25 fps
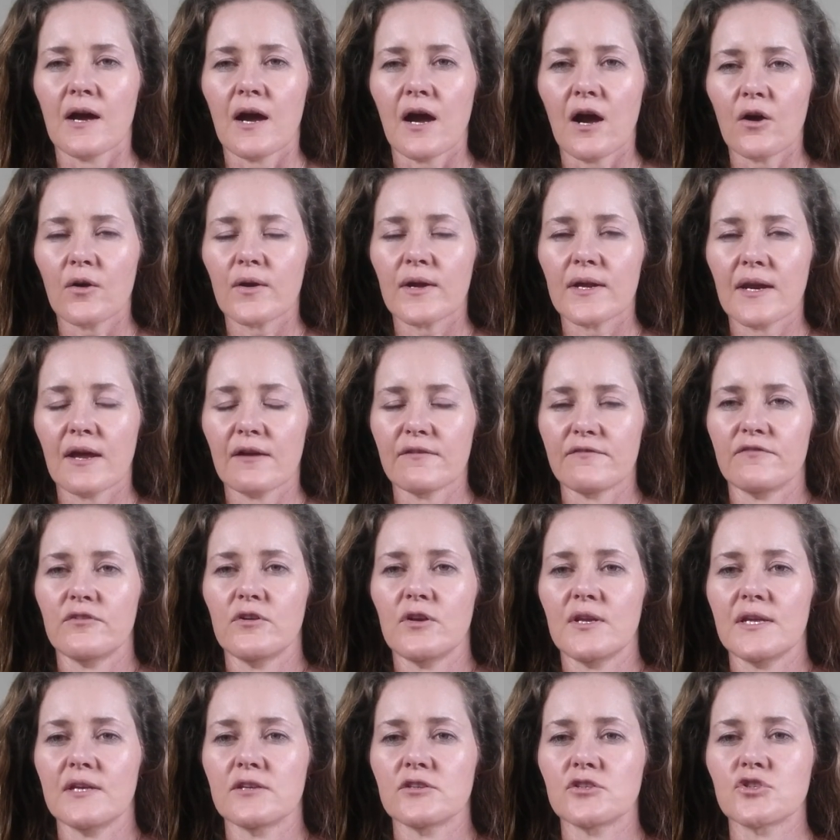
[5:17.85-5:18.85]
how can I
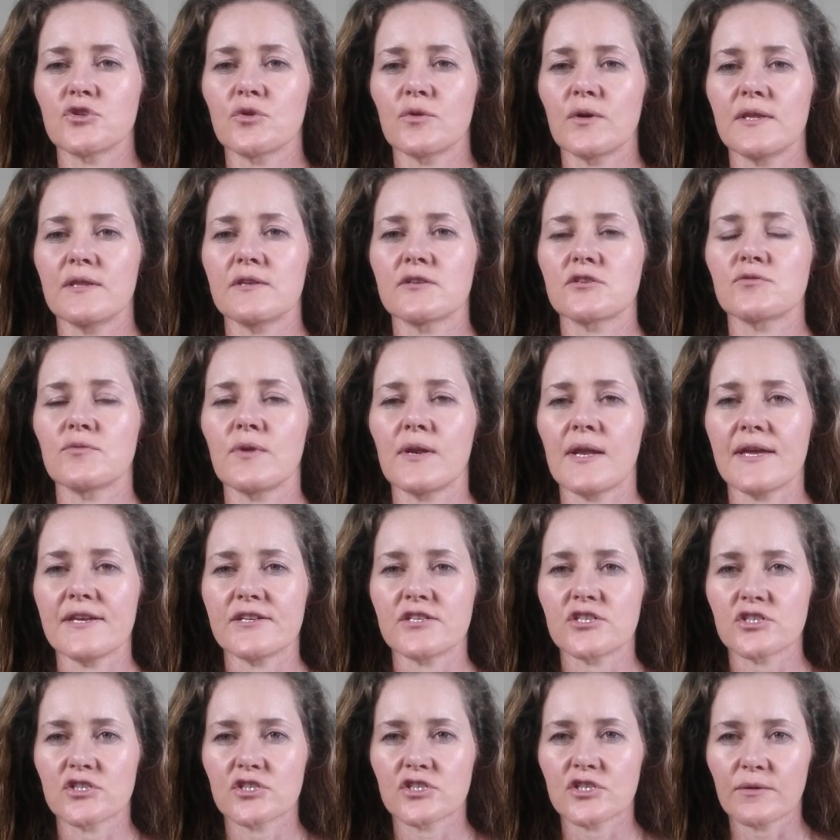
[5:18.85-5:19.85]
fully enjoy this
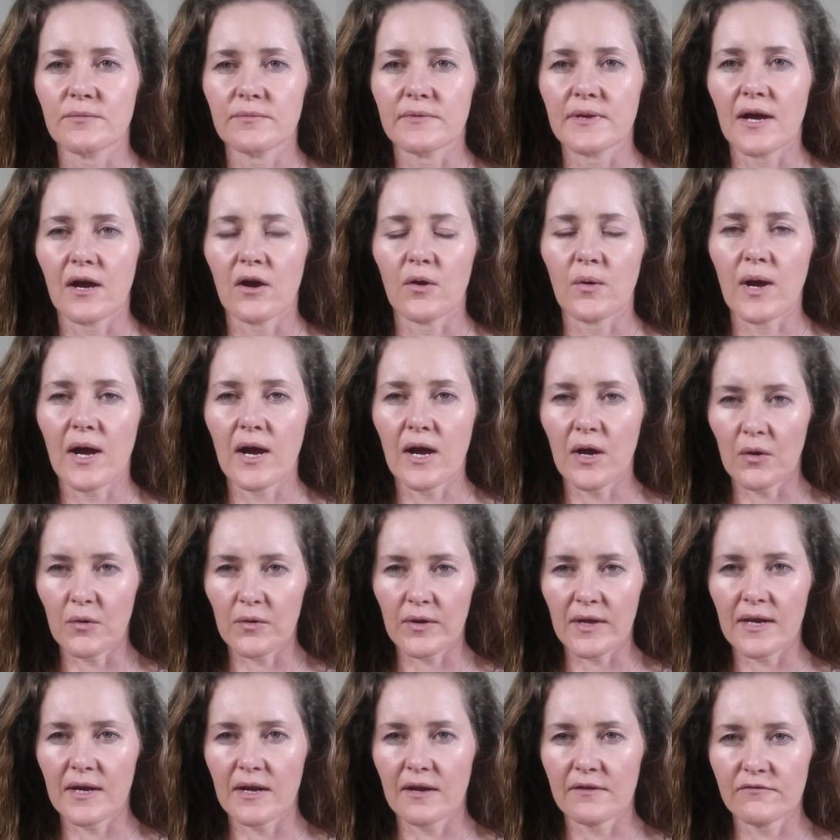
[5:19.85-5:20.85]
relationship now?
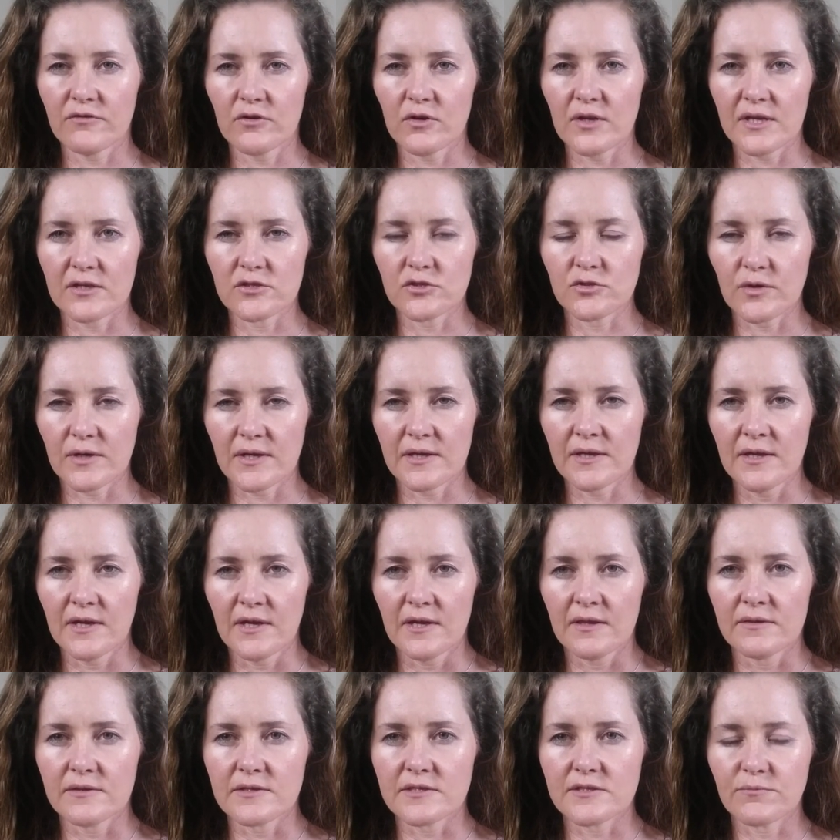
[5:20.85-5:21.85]
How can I fully enjoy
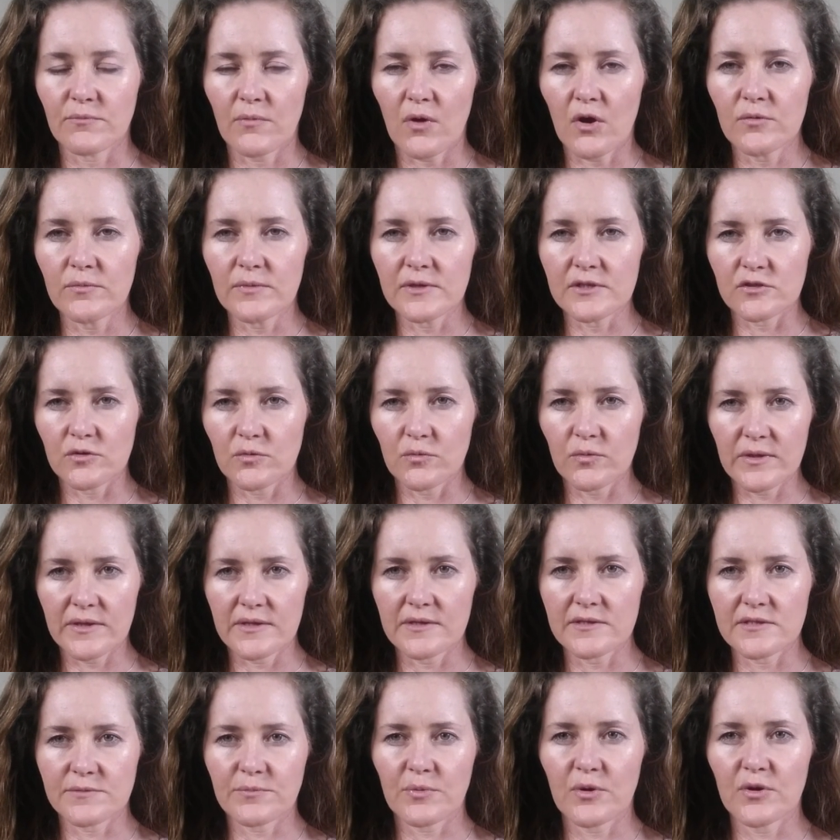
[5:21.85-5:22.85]
this moment with
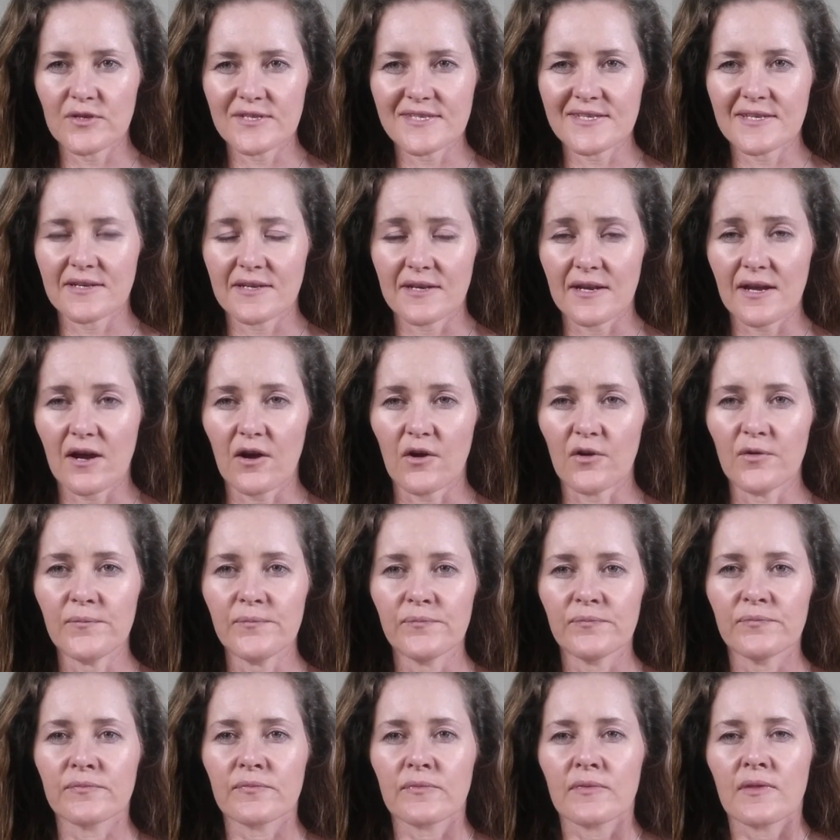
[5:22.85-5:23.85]
this person now?
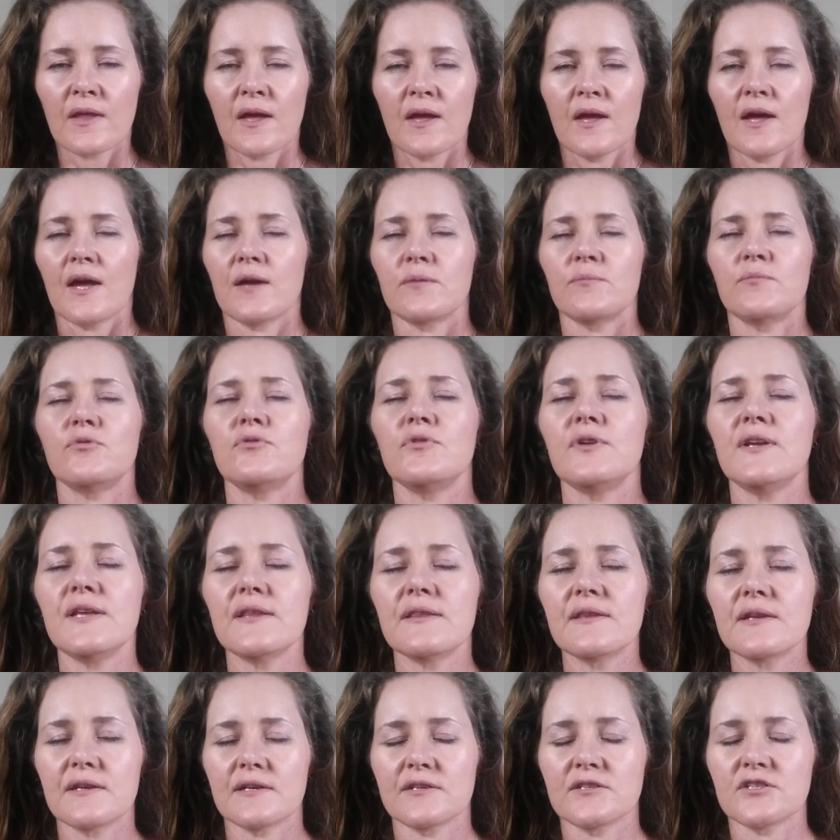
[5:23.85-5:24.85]
And
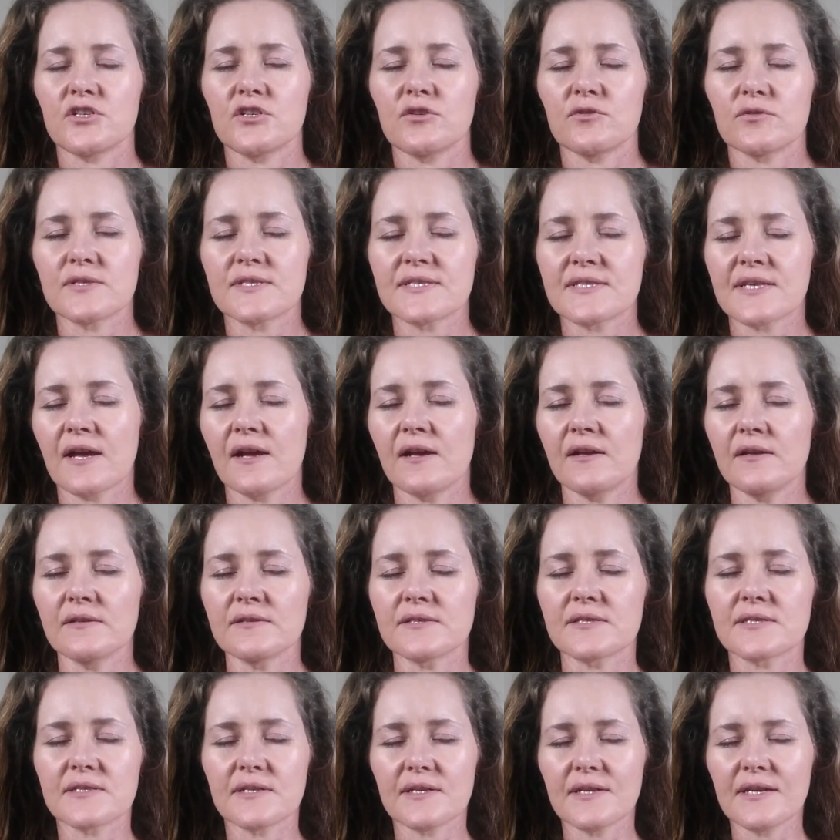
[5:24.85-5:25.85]
breathe it into your
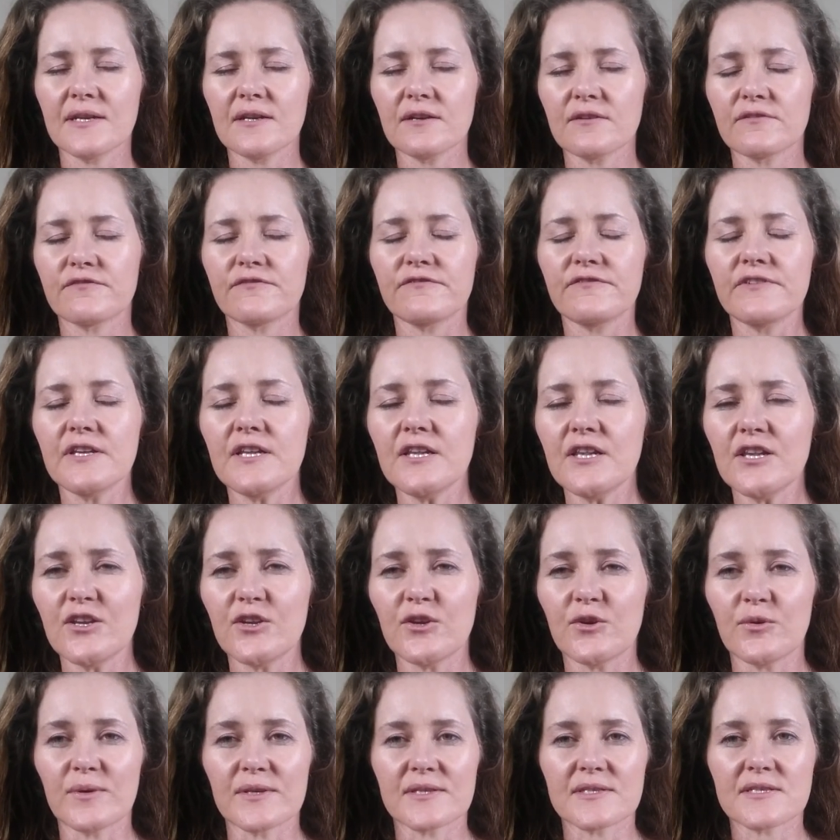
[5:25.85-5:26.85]
cells. Let it fill
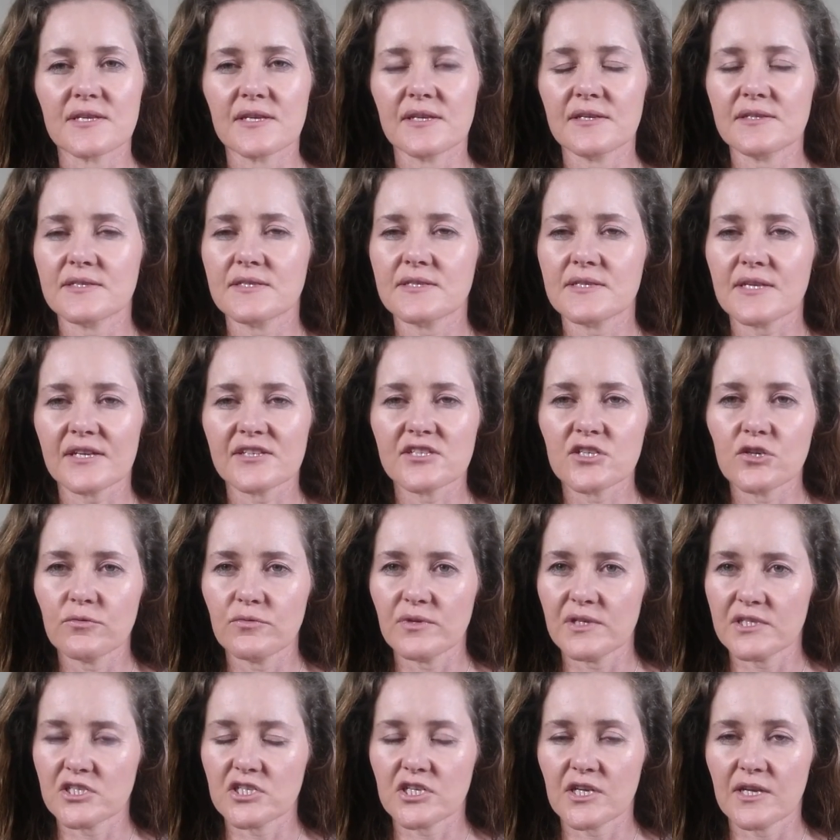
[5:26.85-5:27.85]
you. It's such a
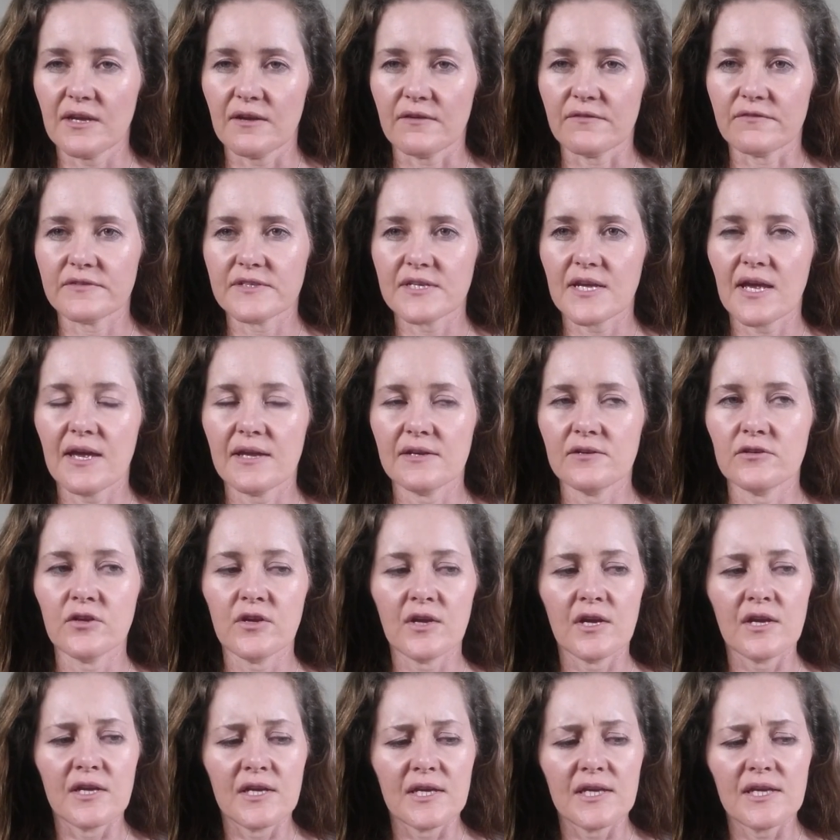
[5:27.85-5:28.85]
rich gift. And
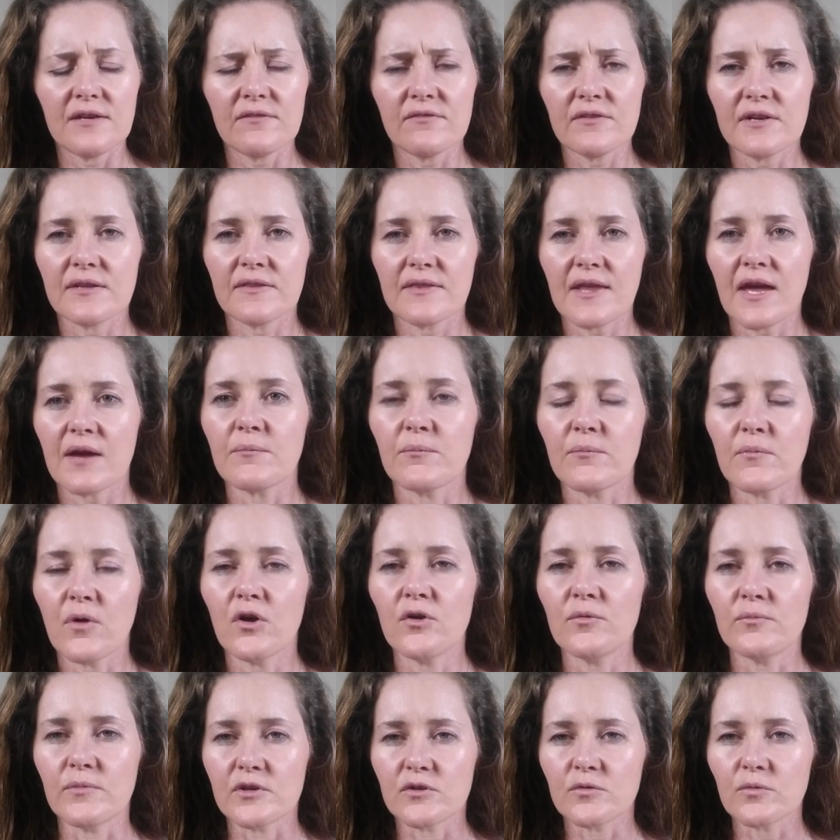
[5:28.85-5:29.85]
even in that
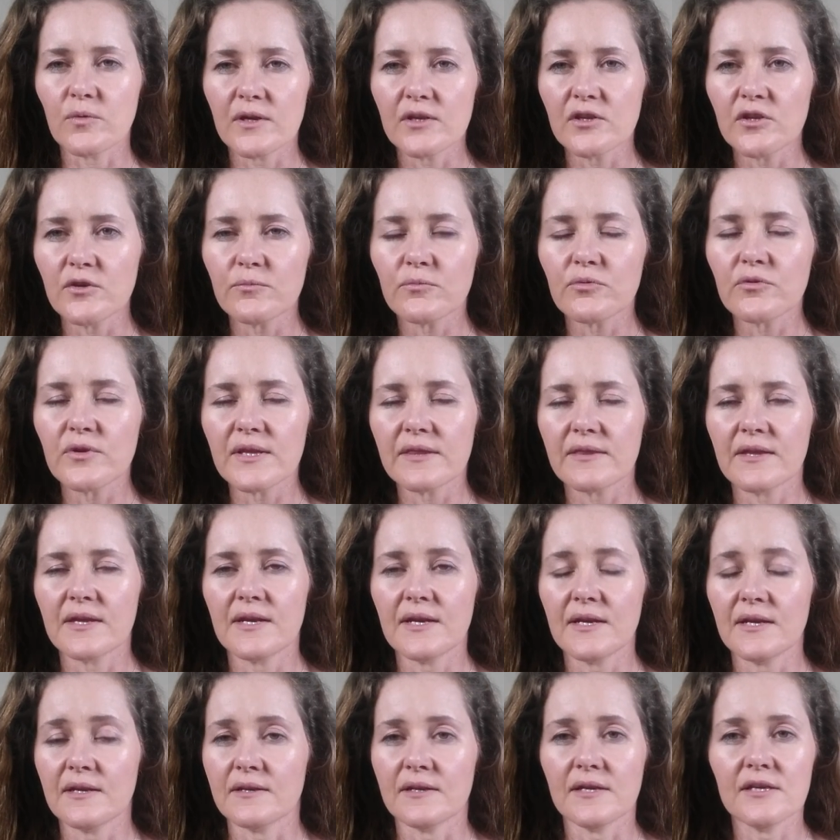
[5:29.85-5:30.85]
moment, when you breathe
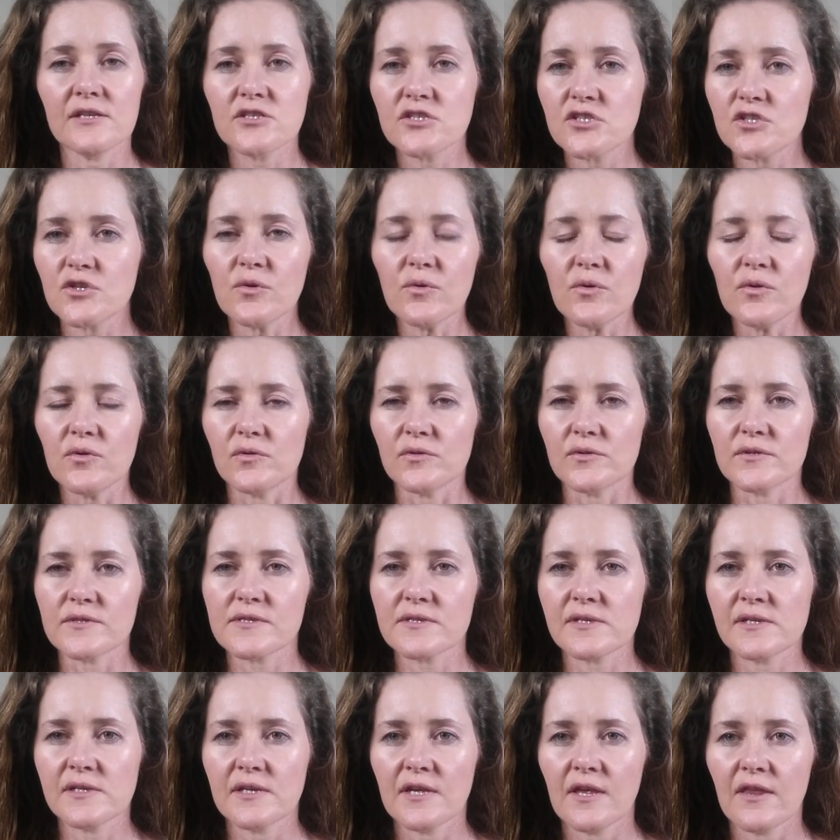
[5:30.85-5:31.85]
it in, it's
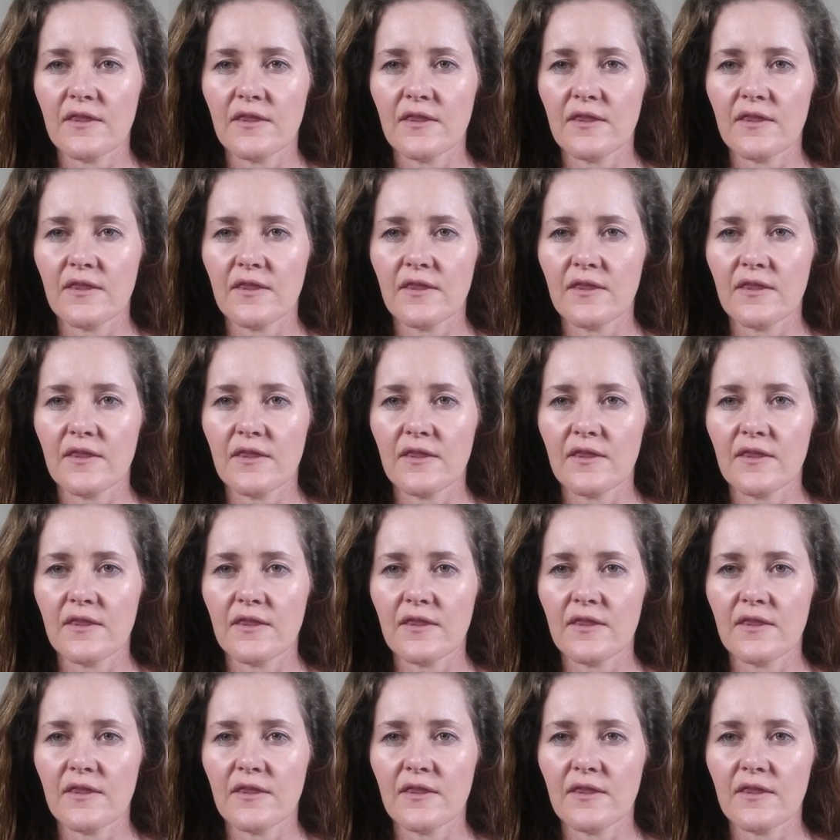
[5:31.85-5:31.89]
yours.